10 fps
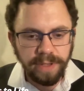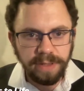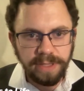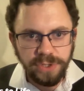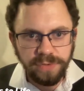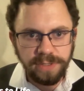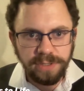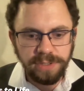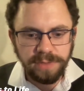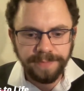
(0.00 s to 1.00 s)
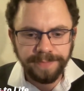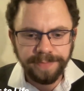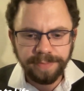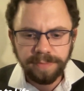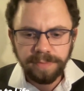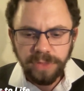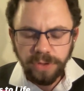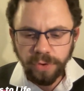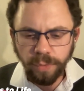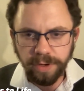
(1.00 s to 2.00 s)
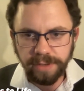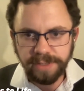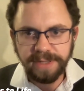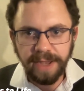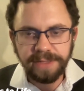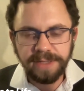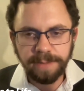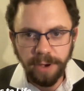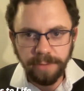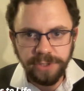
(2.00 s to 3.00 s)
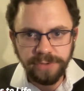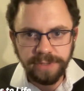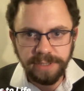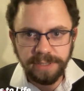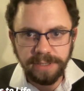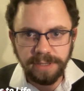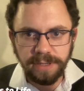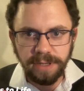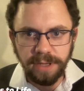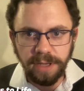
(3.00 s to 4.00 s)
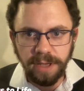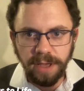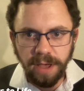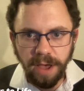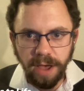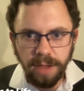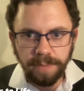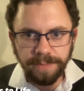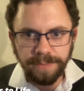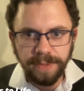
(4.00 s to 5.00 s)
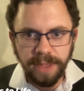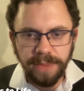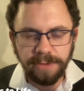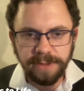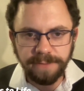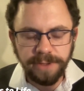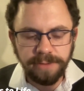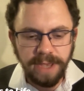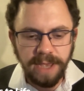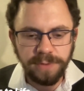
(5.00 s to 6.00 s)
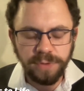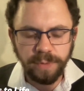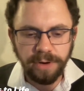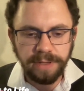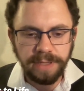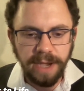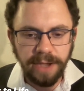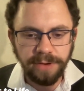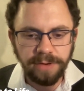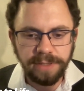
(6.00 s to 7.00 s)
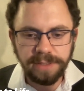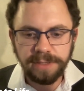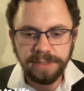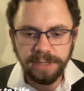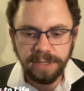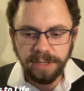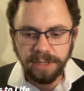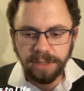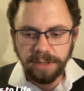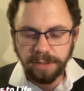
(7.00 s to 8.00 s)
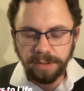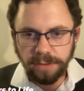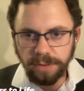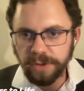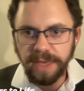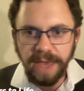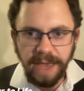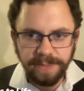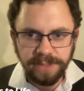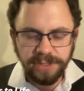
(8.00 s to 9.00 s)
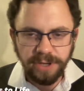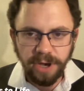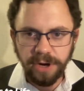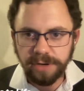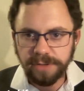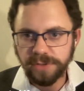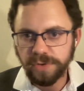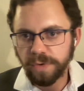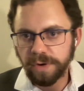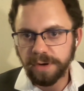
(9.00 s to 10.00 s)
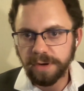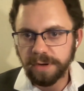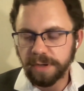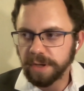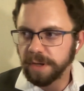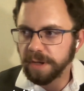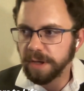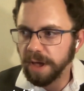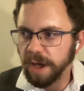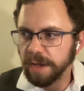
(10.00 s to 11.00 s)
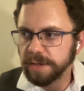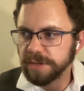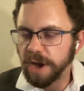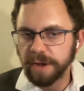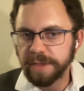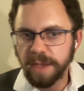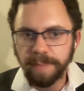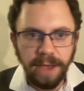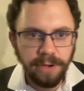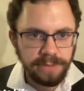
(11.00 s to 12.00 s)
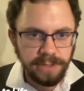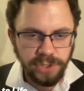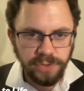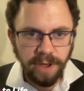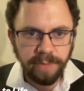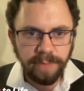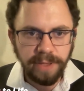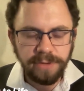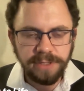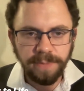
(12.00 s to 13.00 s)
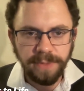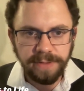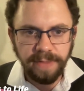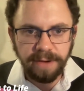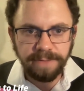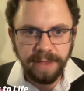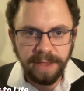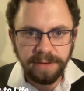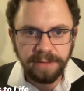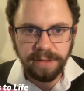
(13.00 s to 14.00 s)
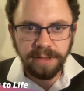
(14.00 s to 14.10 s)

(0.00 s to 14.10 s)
real interests were science and poetry. And there's a few times where he either is looking at the stars or talking about astronomy or something to that effect.